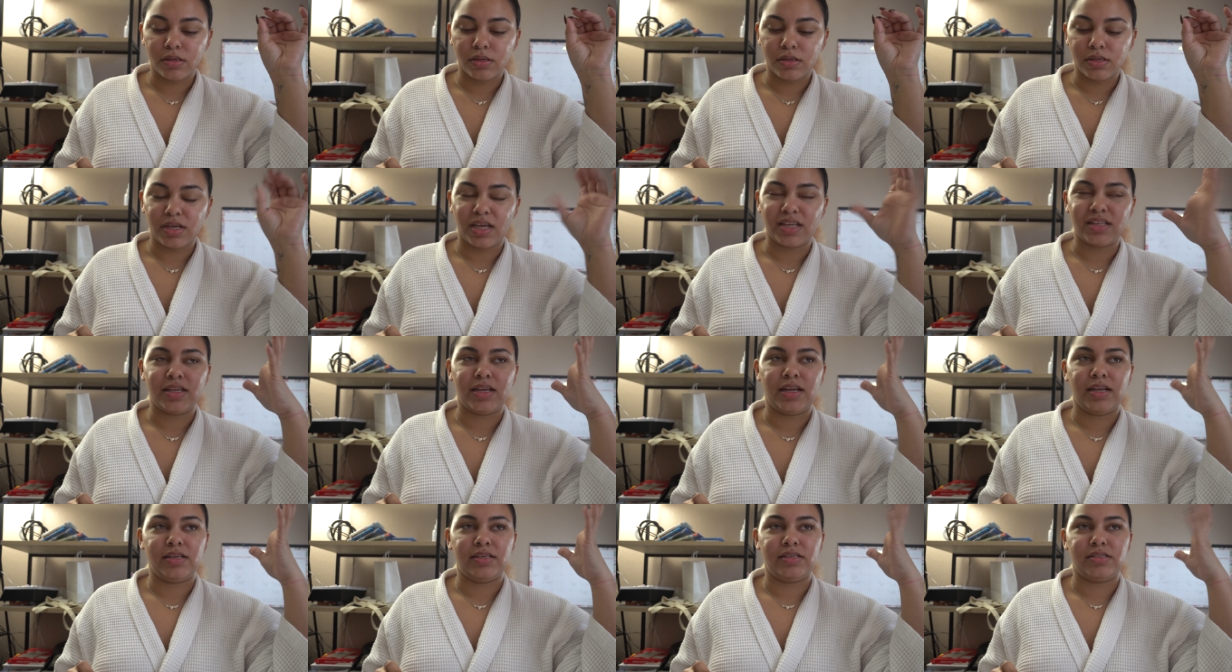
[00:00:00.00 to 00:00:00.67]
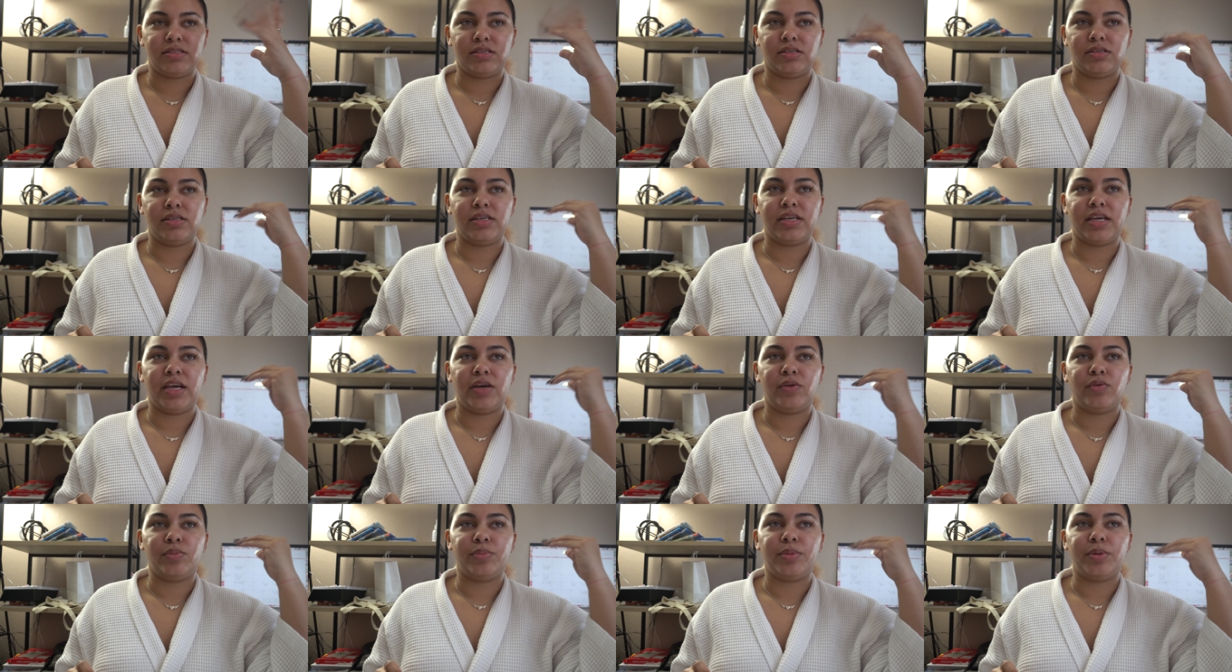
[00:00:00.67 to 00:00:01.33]
not that I necessarily
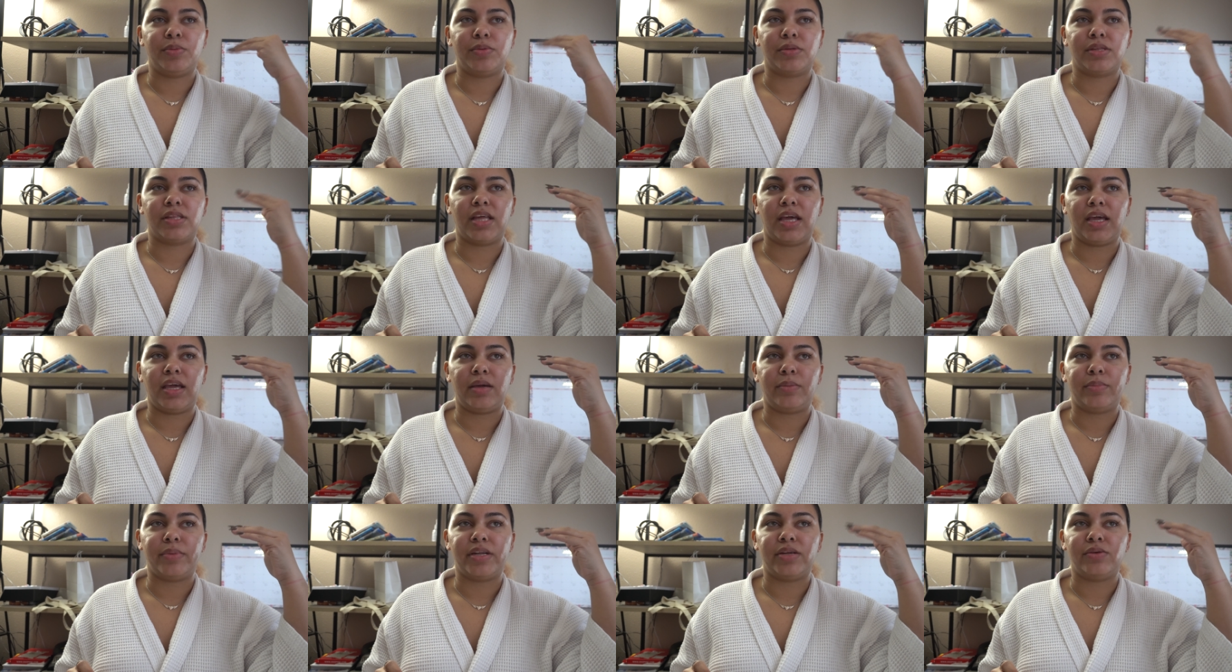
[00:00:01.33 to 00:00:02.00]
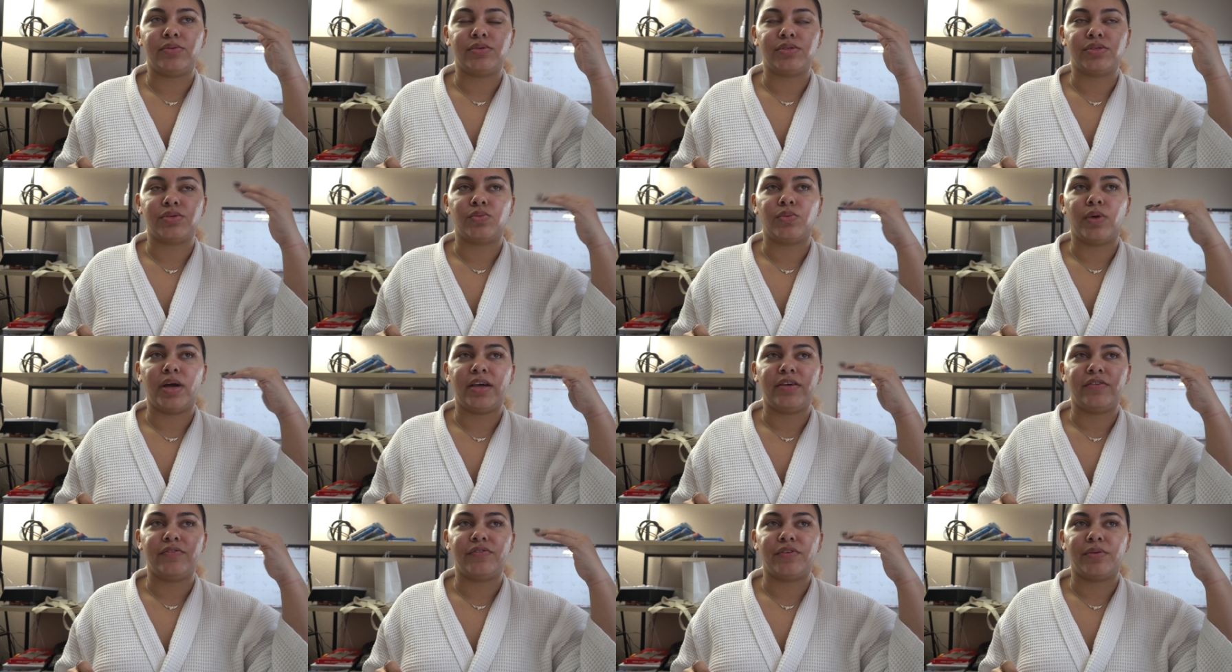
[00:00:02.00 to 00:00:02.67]
care what people think, but it was a
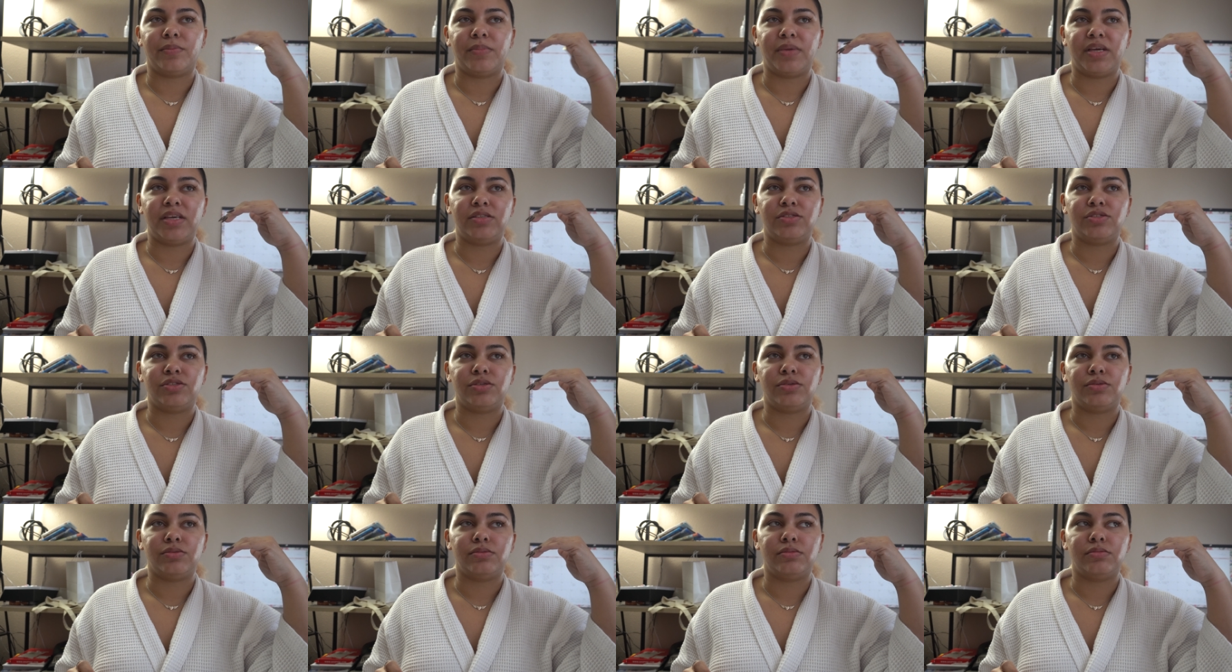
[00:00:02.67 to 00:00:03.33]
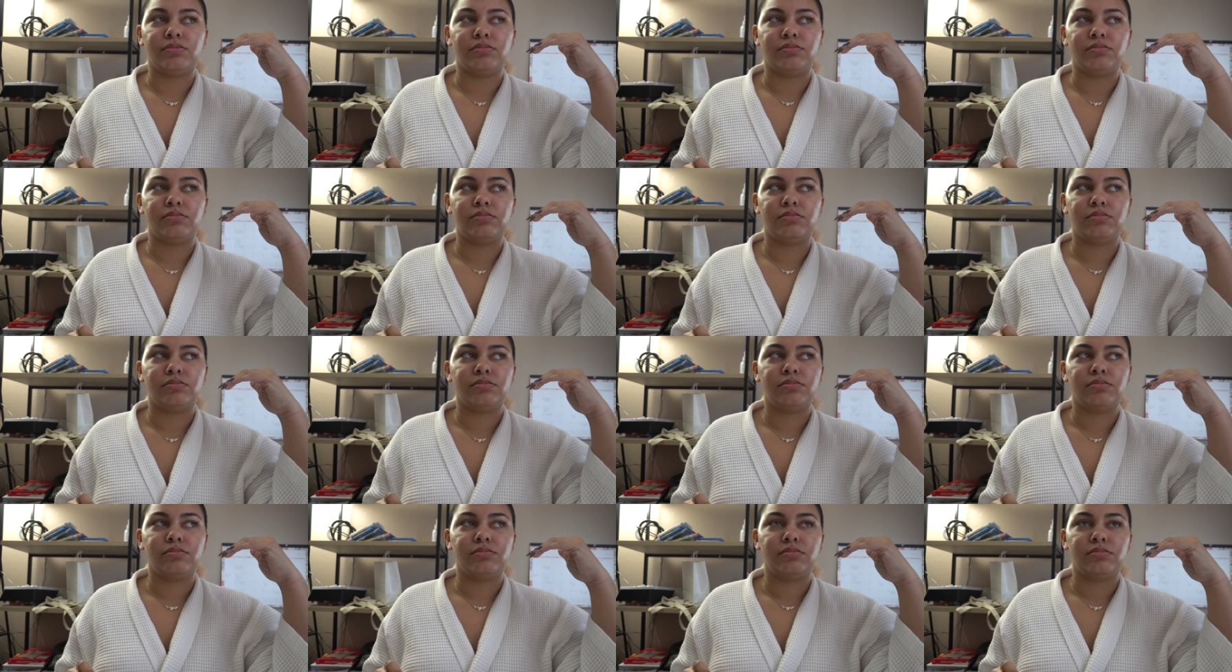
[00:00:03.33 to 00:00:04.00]
way for me to
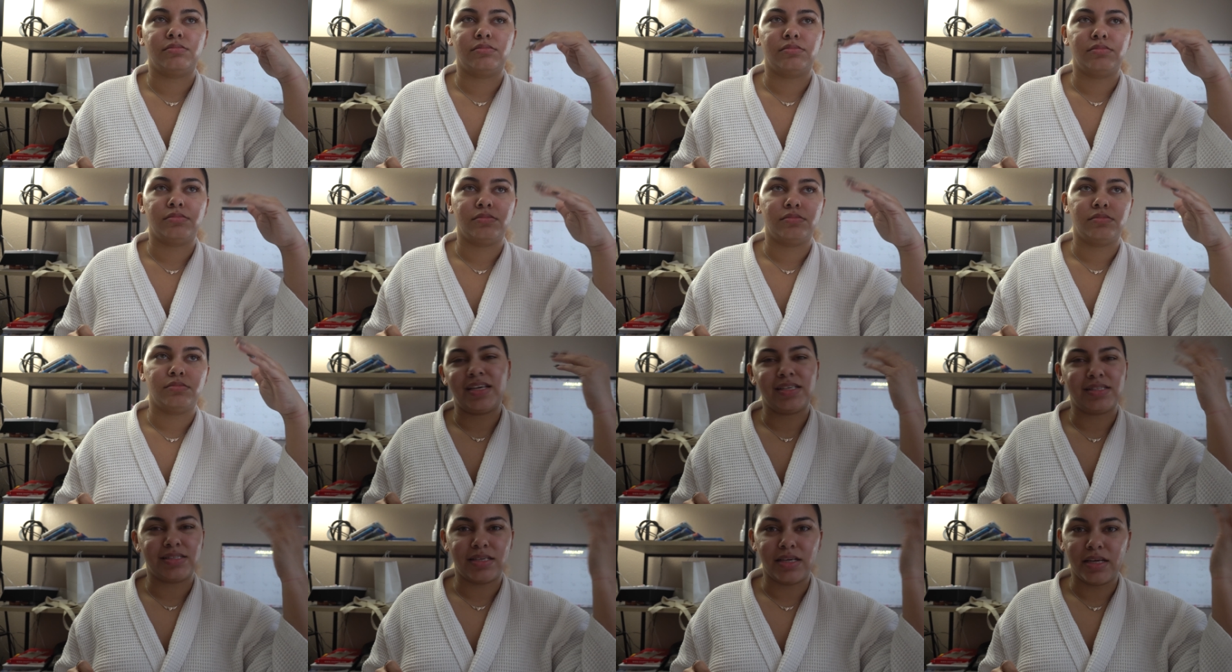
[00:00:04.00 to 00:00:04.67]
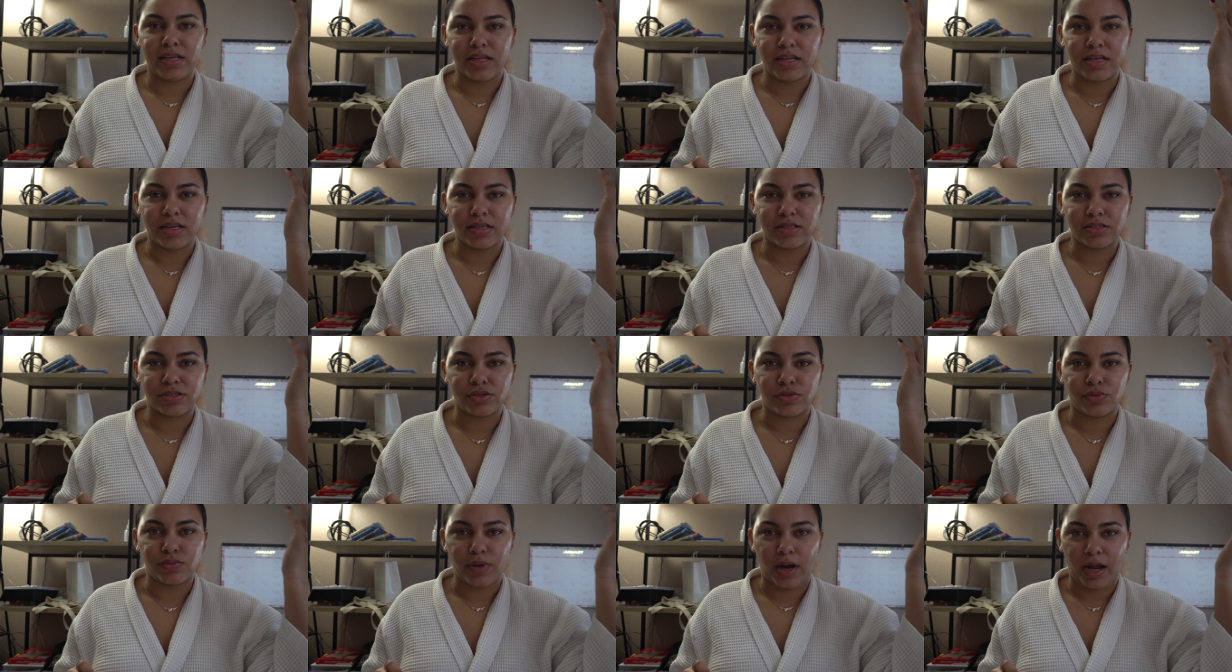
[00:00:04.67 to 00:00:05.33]
I guess get it
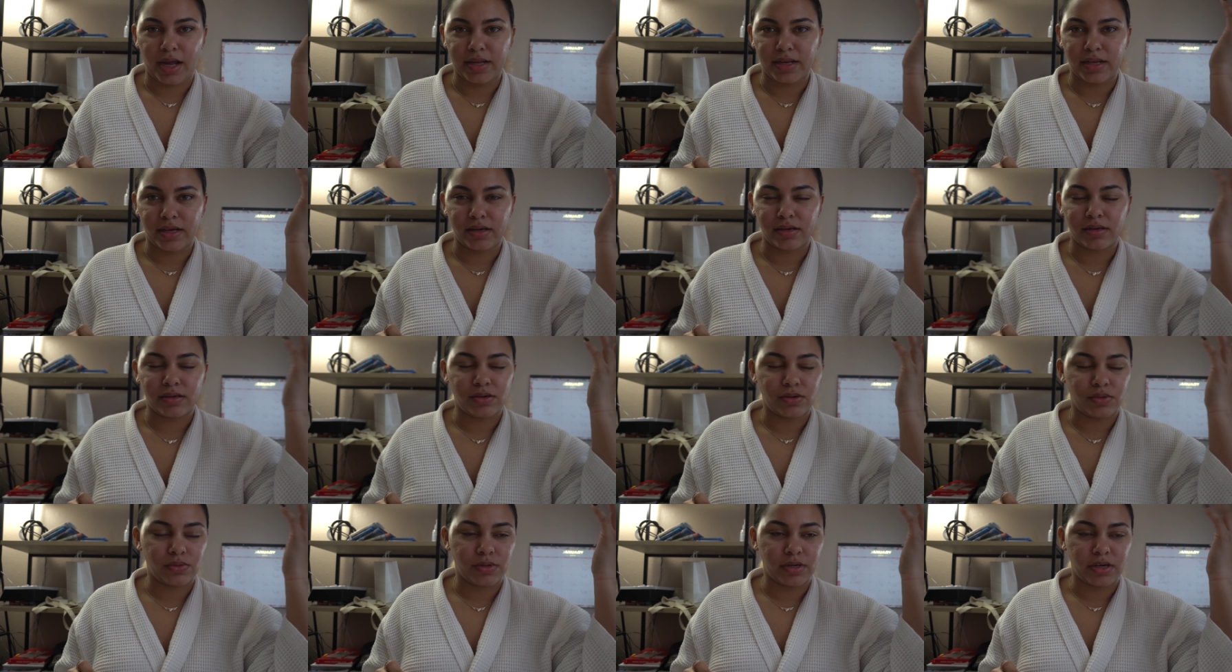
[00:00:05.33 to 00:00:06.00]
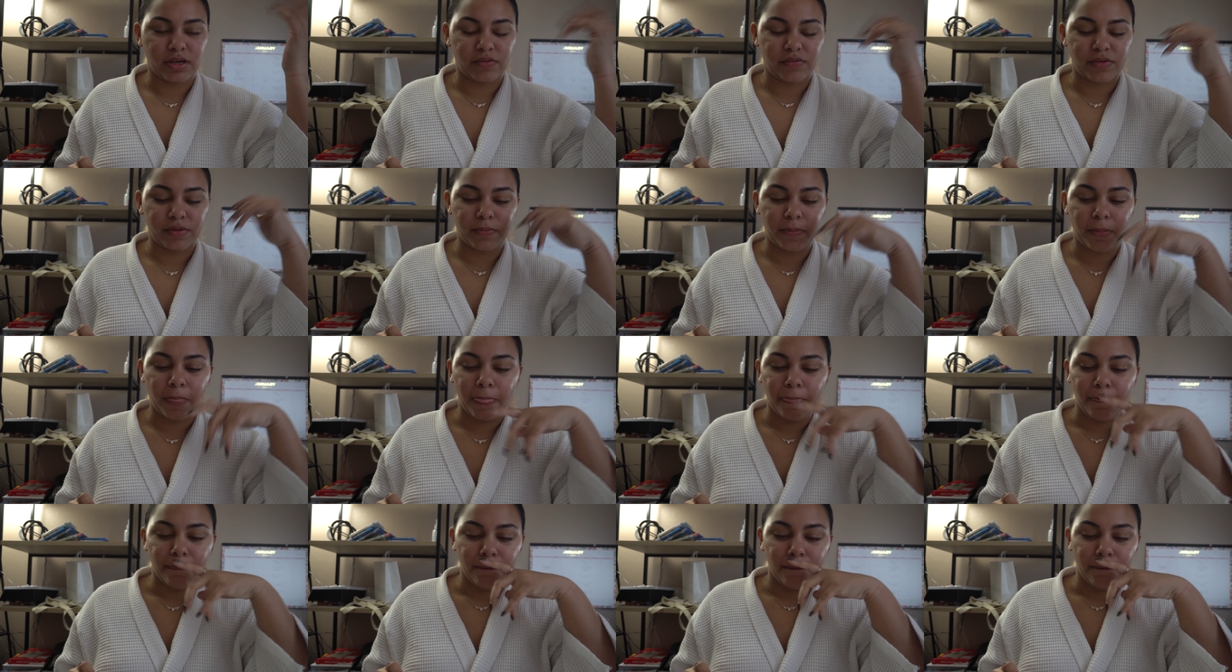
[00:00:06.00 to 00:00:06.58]
into writing or whatever.